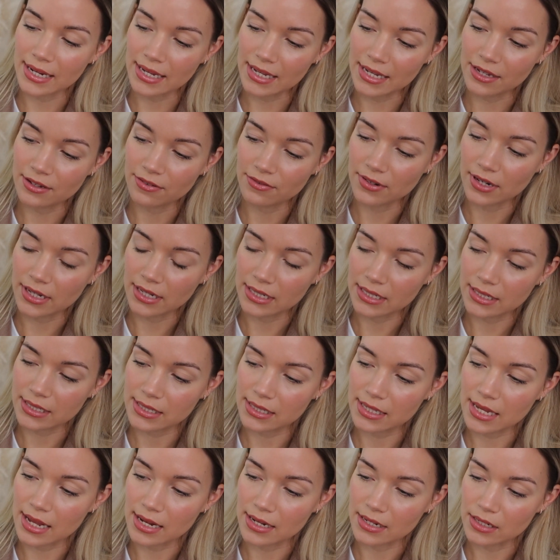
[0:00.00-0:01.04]
evening
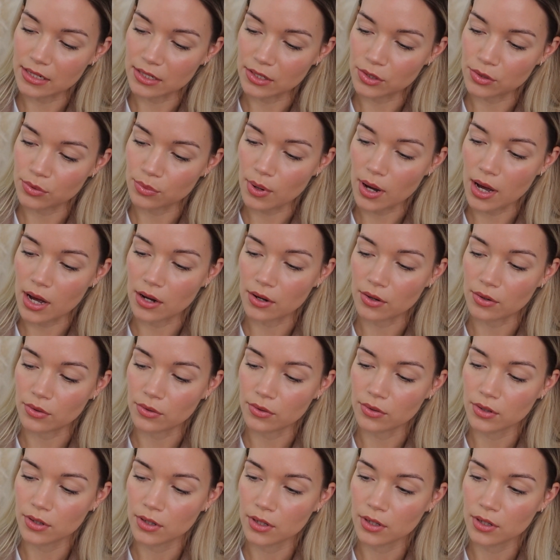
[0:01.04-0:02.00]
scent as well.